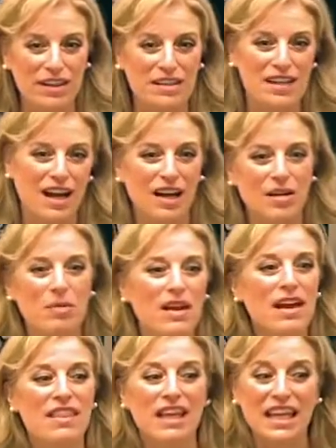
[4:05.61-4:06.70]
in the
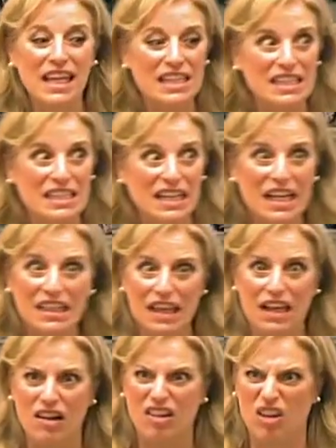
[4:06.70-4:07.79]
tub. The kids see it. They
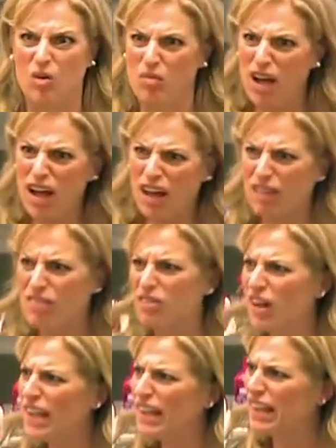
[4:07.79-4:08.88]
don't go, Mom,
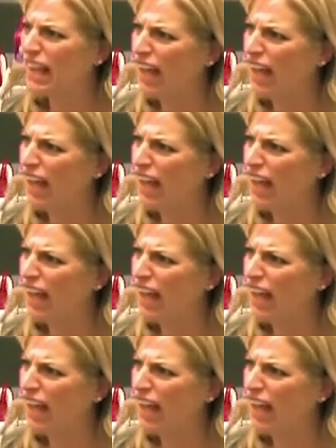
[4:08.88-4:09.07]
what the